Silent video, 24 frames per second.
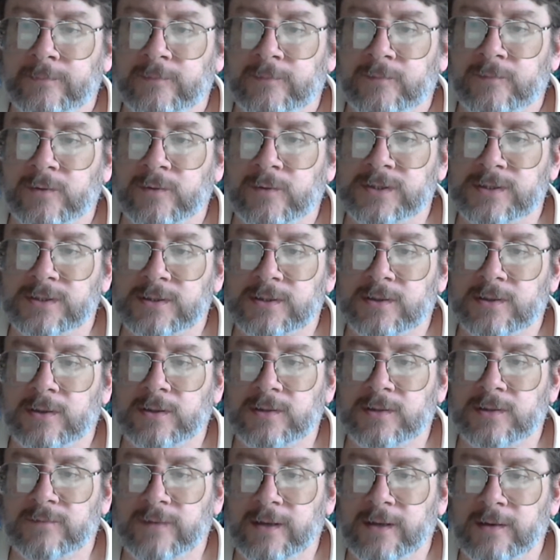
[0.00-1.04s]
first
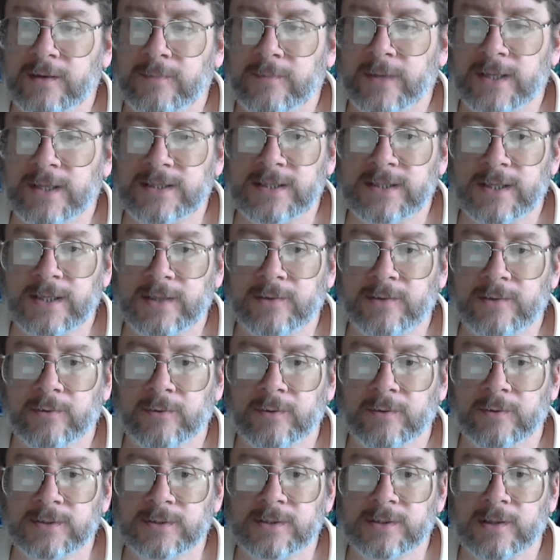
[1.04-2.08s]
cultivated by Ted
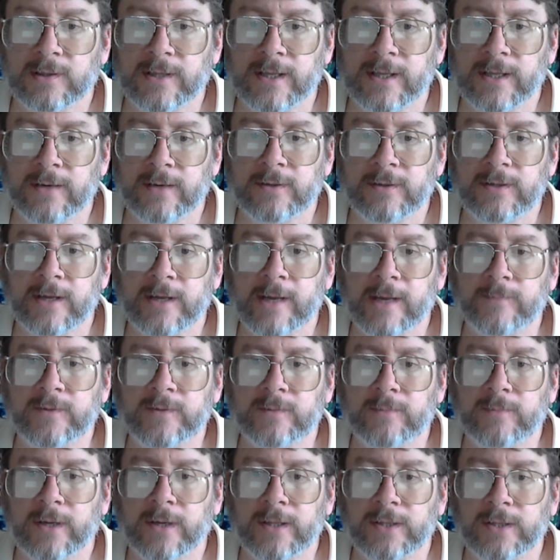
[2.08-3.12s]
Cruz and later
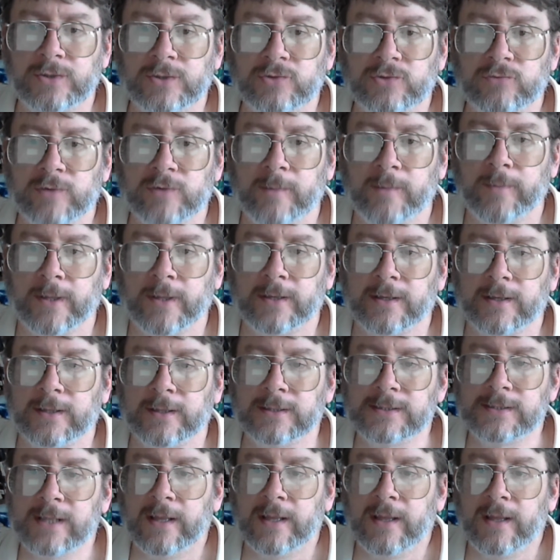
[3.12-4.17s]
adopted by the
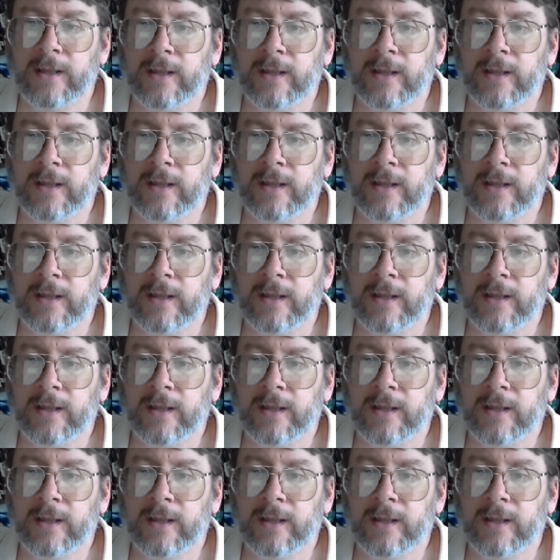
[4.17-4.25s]
Trumplicans,